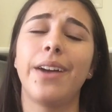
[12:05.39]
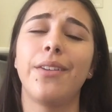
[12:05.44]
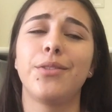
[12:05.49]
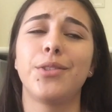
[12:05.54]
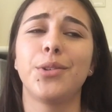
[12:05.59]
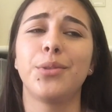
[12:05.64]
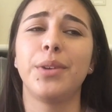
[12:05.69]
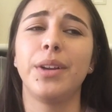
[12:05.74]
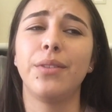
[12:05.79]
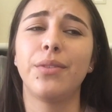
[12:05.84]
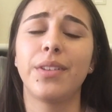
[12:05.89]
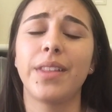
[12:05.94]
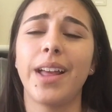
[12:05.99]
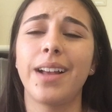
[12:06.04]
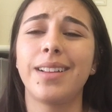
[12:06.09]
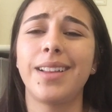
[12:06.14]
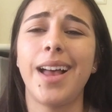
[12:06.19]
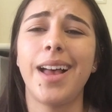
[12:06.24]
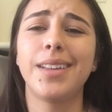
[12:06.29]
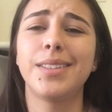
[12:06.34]
have to read for
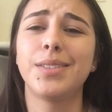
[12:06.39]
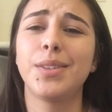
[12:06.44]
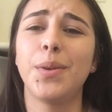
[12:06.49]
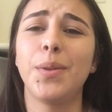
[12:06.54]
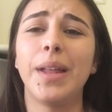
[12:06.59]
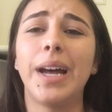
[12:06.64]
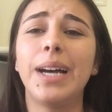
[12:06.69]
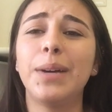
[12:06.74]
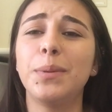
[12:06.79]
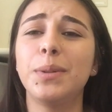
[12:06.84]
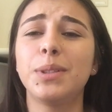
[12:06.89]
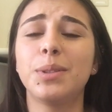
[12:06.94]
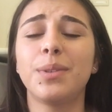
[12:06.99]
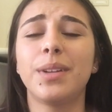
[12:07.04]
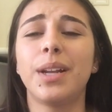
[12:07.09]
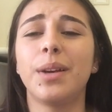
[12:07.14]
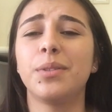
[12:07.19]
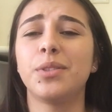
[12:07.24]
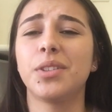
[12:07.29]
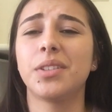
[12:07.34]
that class so that was
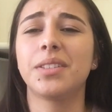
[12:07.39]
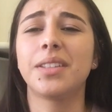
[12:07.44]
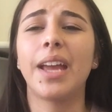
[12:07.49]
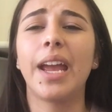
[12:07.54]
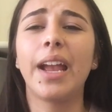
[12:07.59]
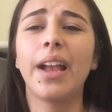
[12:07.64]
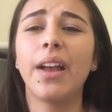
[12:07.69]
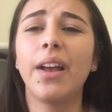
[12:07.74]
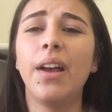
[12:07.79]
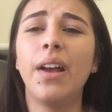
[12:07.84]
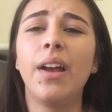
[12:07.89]
when I was just like